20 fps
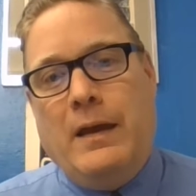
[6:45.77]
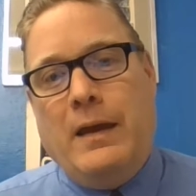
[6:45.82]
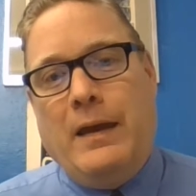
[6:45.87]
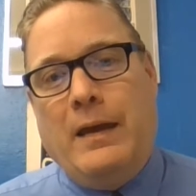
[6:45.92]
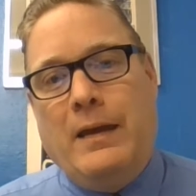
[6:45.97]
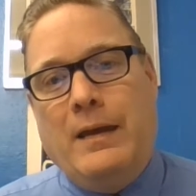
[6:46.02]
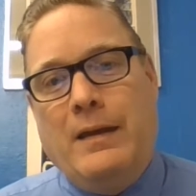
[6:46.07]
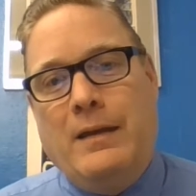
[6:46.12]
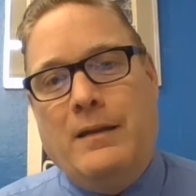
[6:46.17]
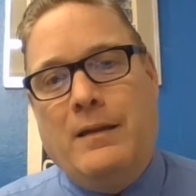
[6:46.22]

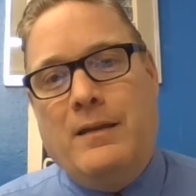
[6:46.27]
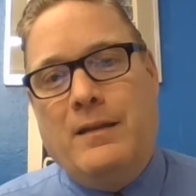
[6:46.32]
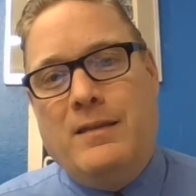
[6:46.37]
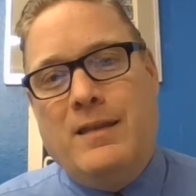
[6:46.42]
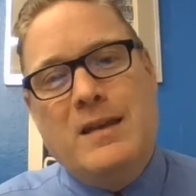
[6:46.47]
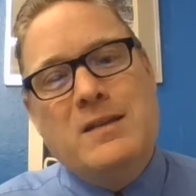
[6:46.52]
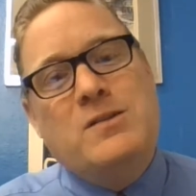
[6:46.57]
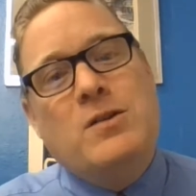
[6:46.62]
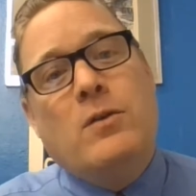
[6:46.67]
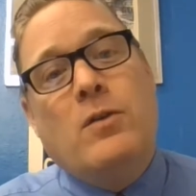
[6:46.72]
and
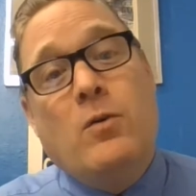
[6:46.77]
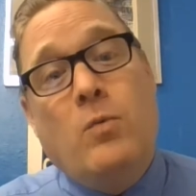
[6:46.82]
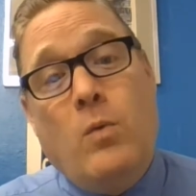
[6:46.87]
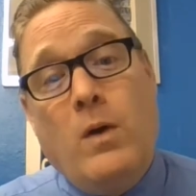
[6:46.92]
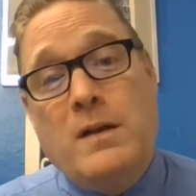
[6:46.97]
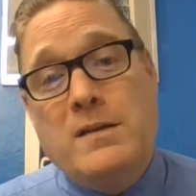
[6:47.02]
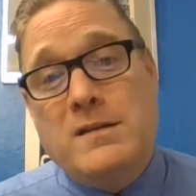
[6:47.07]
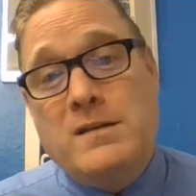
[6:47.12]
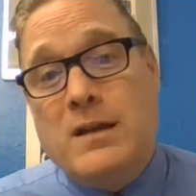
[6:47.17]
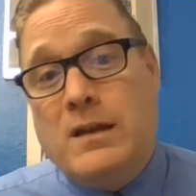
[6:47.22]
these are the
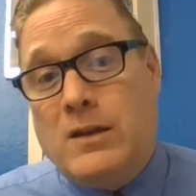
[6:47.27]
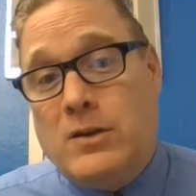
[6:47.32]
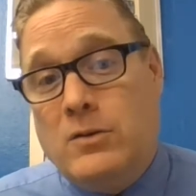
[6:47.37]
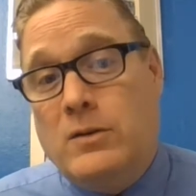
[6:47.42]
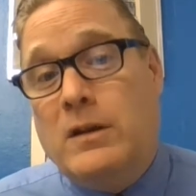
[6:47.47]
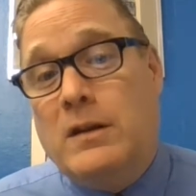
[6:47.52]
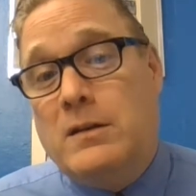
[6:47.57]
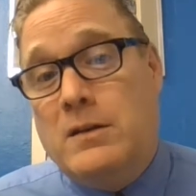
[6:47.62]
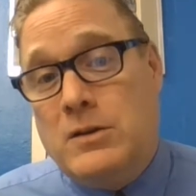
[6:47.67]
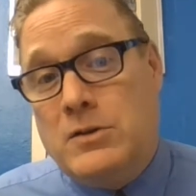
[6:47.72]
ones that you
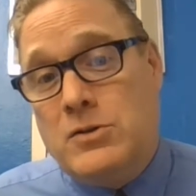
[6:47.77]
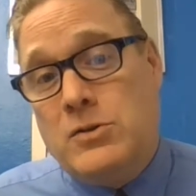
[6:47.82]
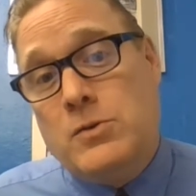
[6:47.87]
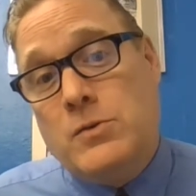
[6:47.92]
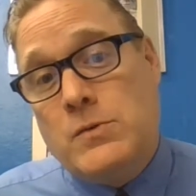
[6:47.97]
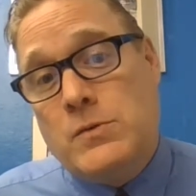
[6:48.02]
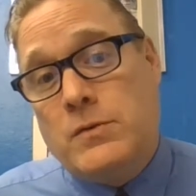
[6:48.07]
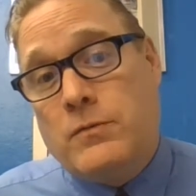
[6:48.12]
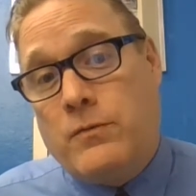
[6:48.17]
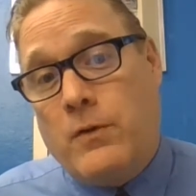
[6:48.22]
need to
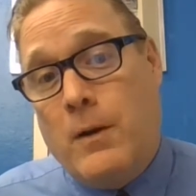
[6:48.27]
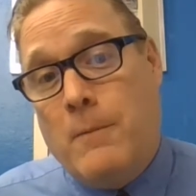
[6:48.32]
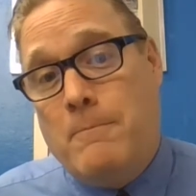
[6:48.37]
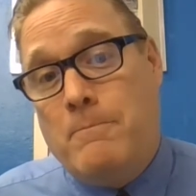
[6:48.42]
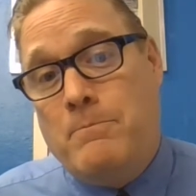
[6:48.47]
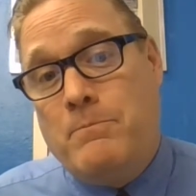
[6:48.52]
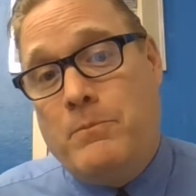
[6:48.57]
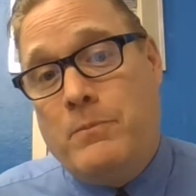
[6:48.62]
choose from.